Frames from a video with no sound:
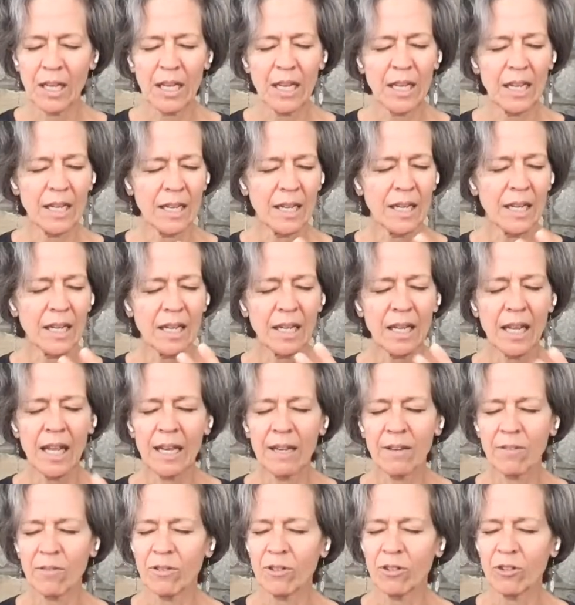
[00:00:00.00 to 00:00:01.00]
And
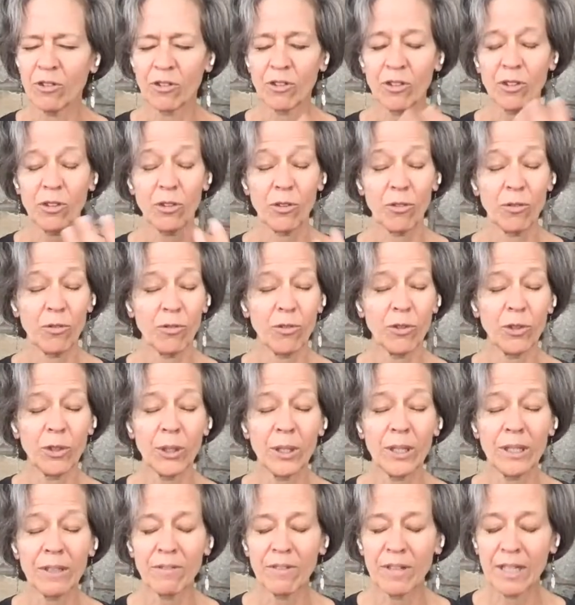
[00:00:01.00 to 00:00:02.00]
life is just
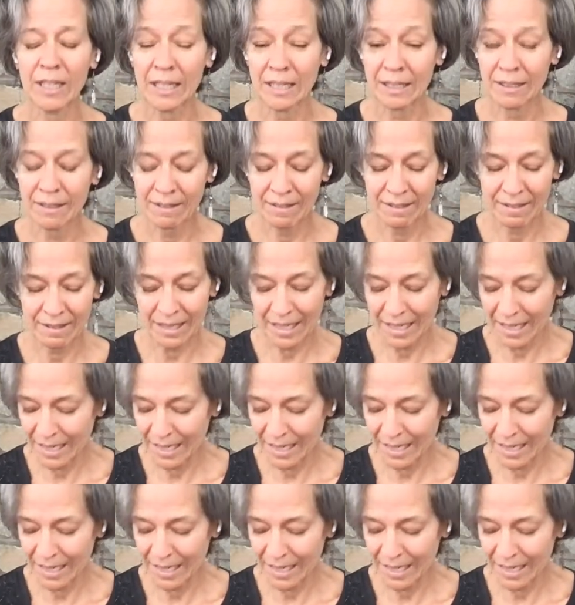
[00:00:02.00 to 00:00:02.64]
full of these.